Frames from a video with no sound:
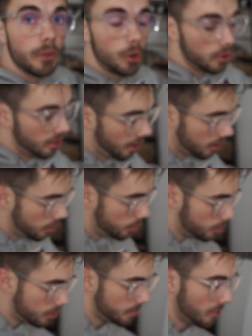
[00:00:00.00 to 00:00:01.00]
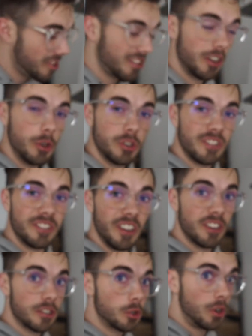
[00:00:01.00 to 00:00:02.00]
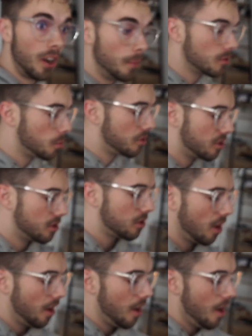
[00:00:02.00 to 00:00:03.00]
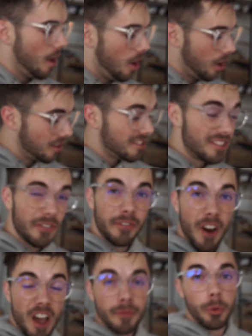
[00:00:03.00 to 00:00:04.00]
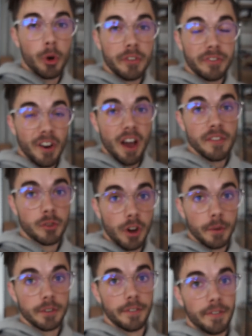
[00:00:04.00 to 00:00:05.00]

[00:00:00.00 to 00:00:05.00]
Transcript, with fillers: oil that I used because I used six grams, which is 5.5 grams of